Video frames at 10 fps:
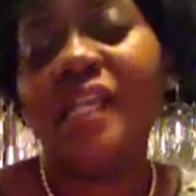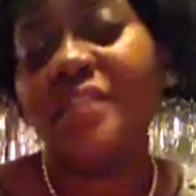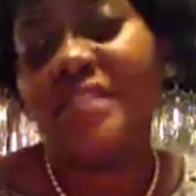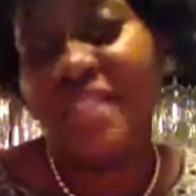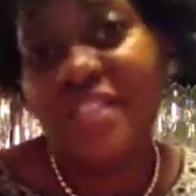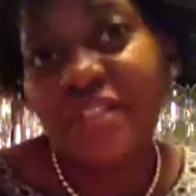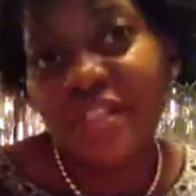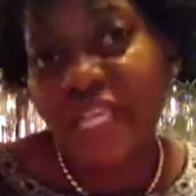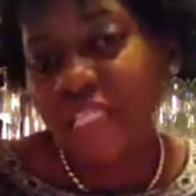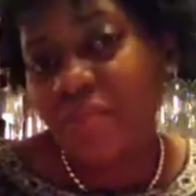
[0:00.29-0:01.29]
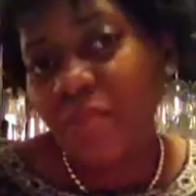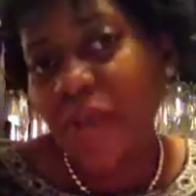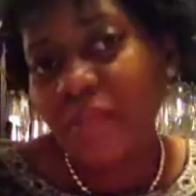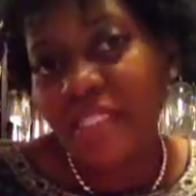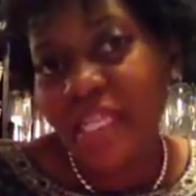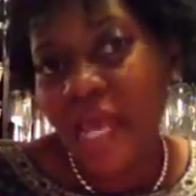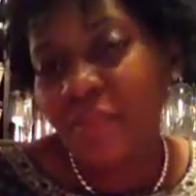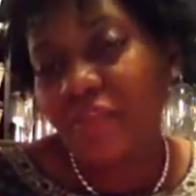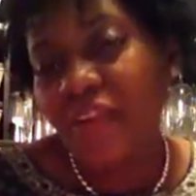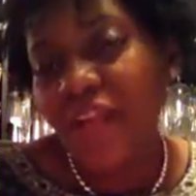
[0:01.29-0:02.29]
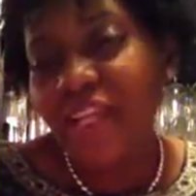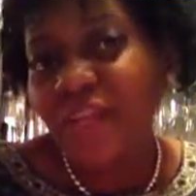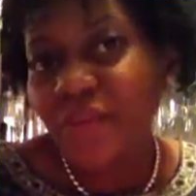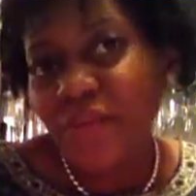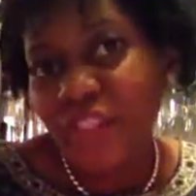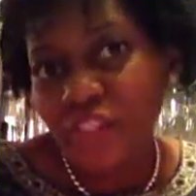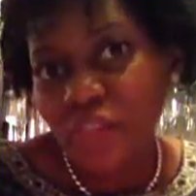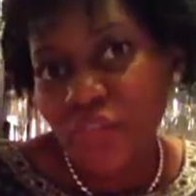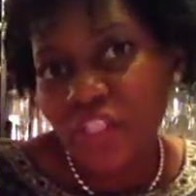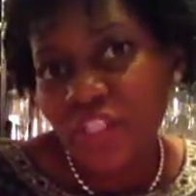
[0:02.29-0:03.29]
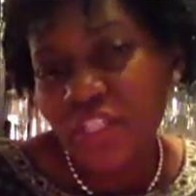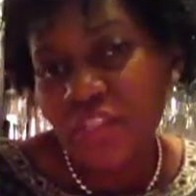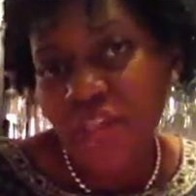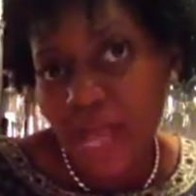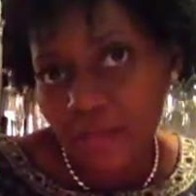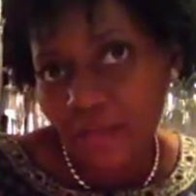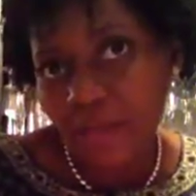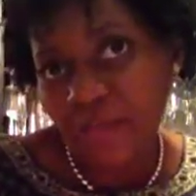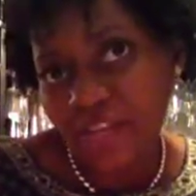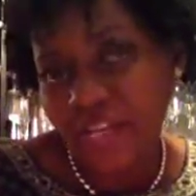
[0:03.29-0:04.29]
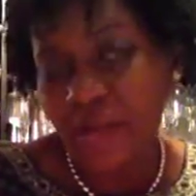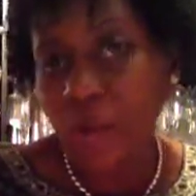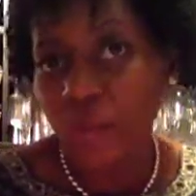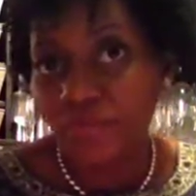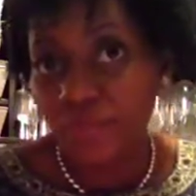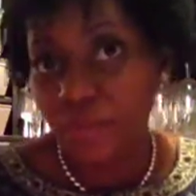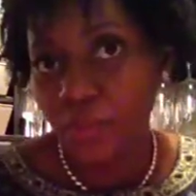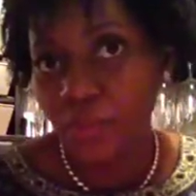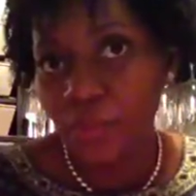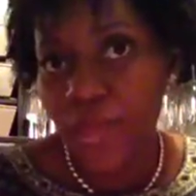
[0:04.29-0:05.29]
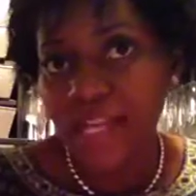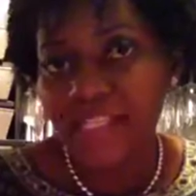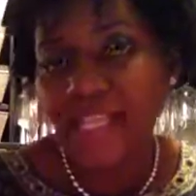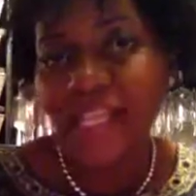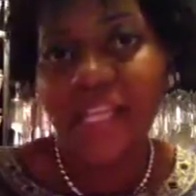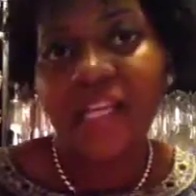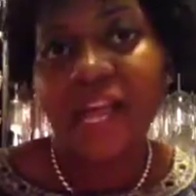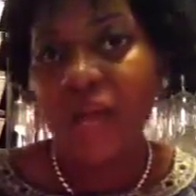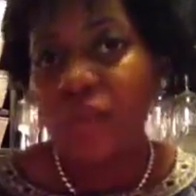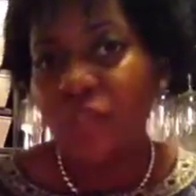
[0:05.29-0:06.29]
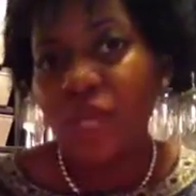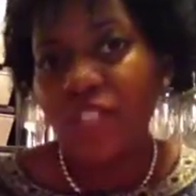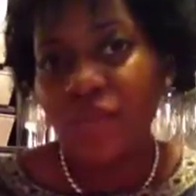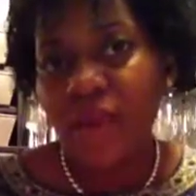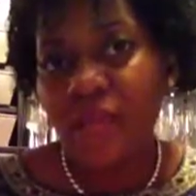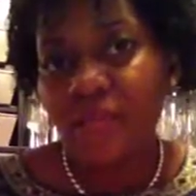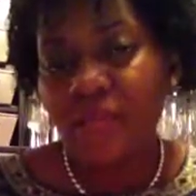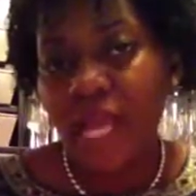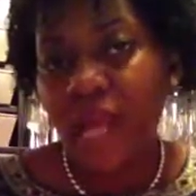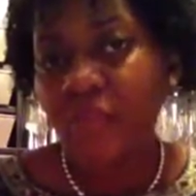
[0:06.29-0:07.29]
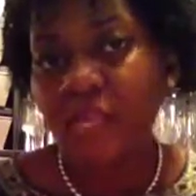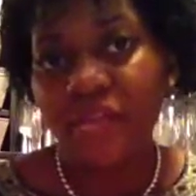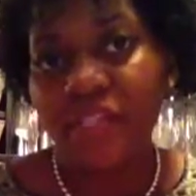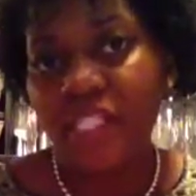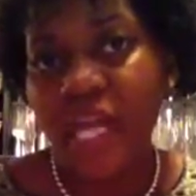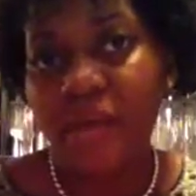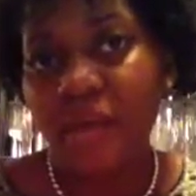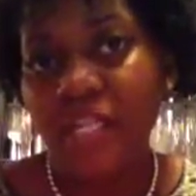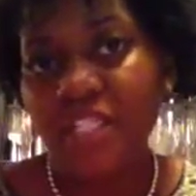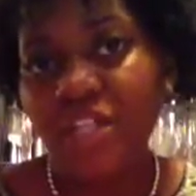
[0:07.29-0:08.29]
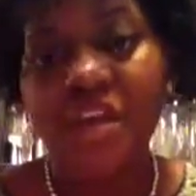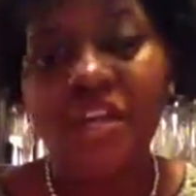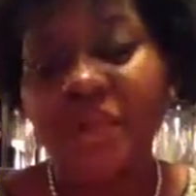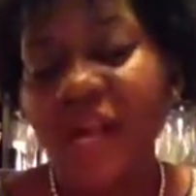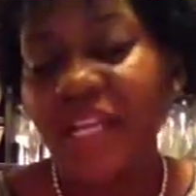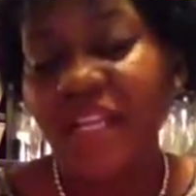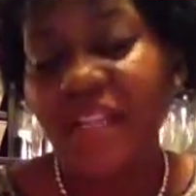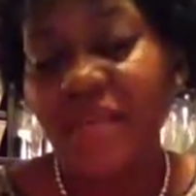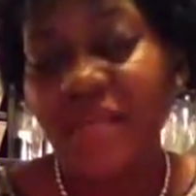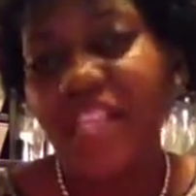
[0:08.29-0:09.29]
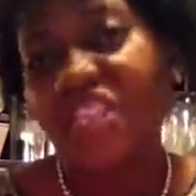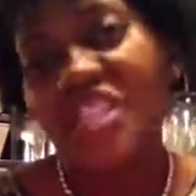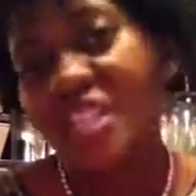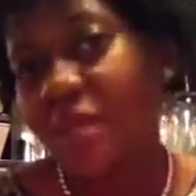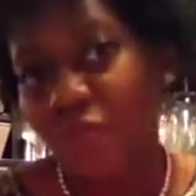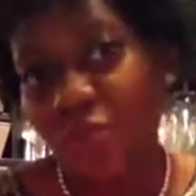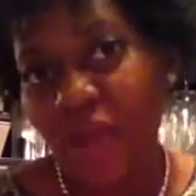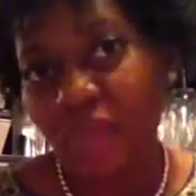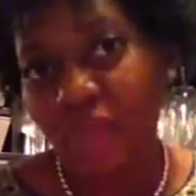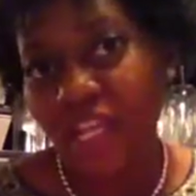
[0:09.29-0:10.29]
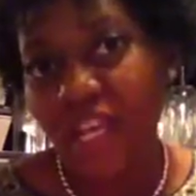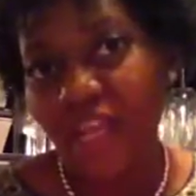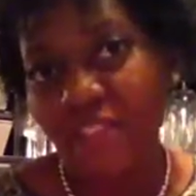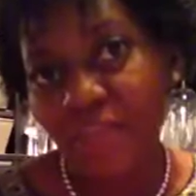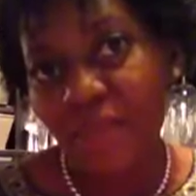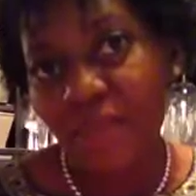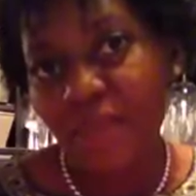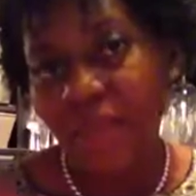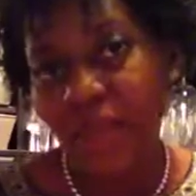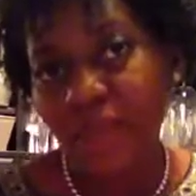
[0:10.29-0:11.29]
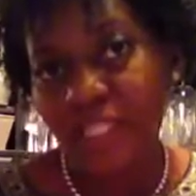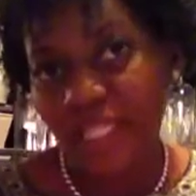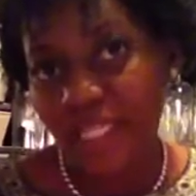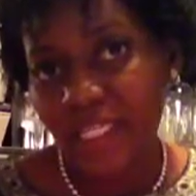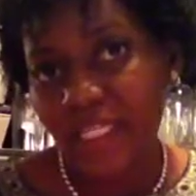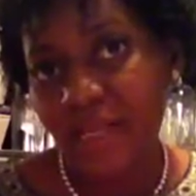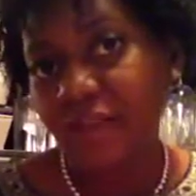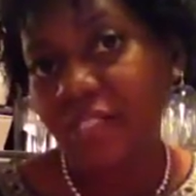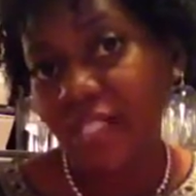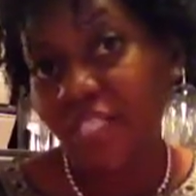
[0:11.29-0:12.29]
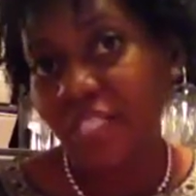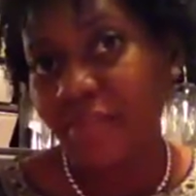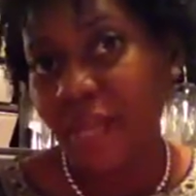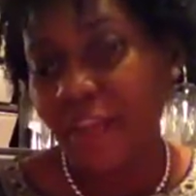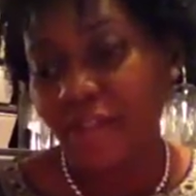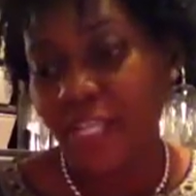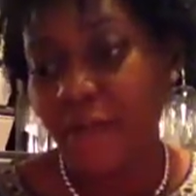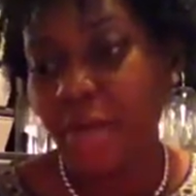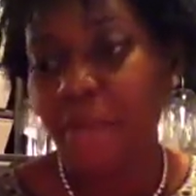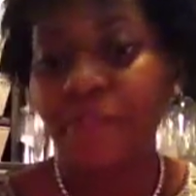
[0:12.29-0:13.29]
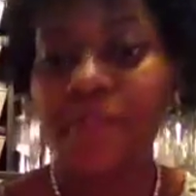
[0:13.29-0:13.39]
Hello sisters, as promised, I'm providing you with instructions on how to create a holder for the new tract. I was trying to write them down, but every time I started writing them, they just seemed too complicated, so I thought it was easier to just make a video.